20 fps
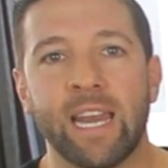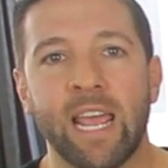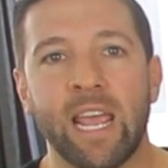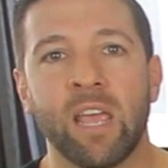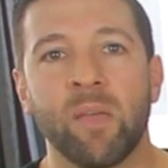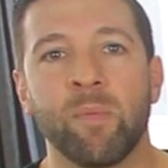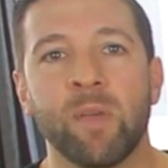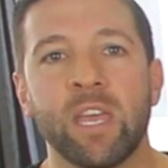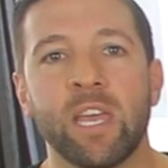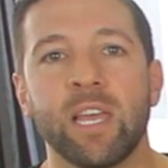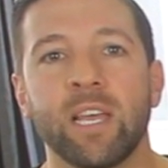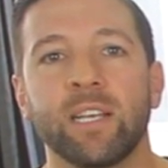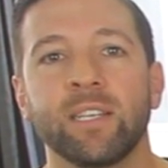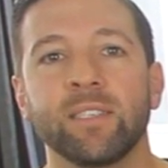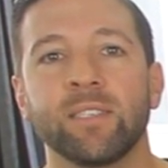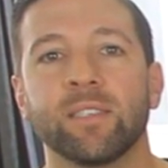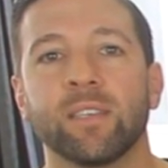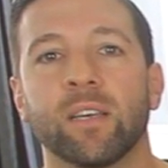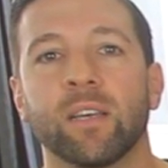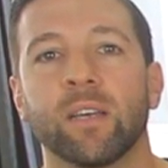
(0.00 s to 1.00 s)
name
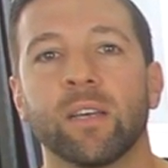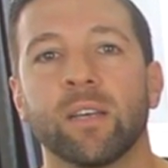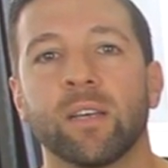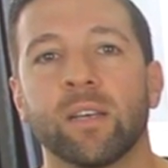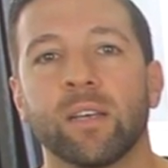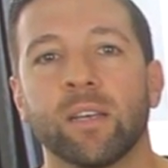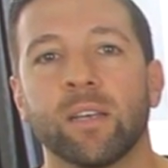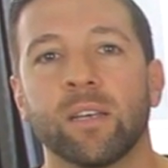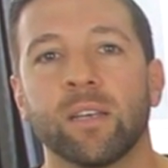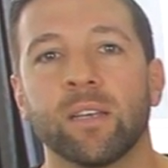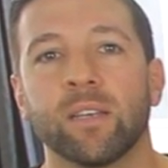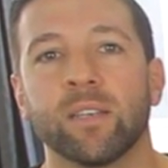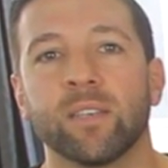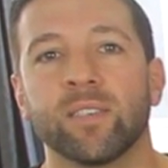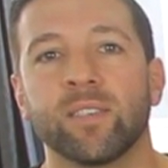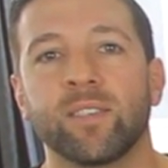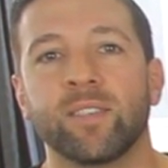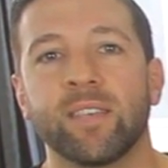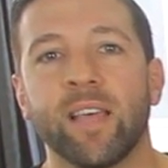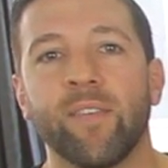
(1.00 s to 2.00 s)
is
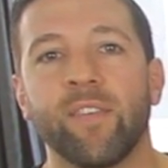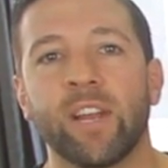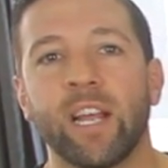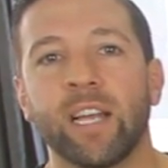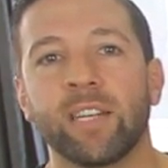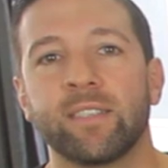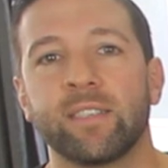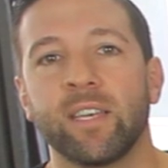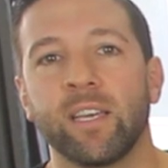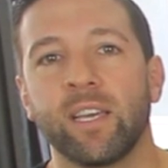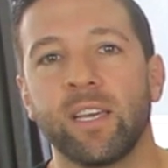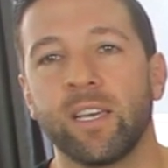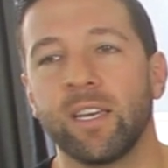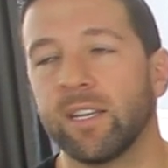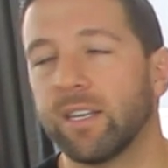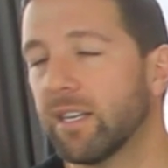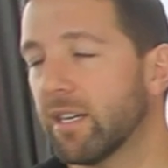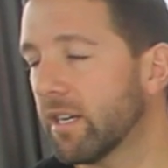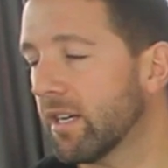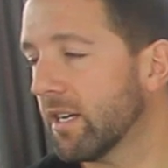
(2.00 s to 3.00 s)

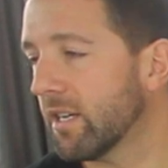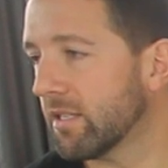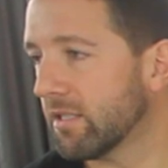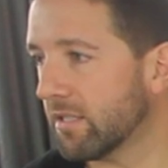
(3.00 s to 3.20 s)
718.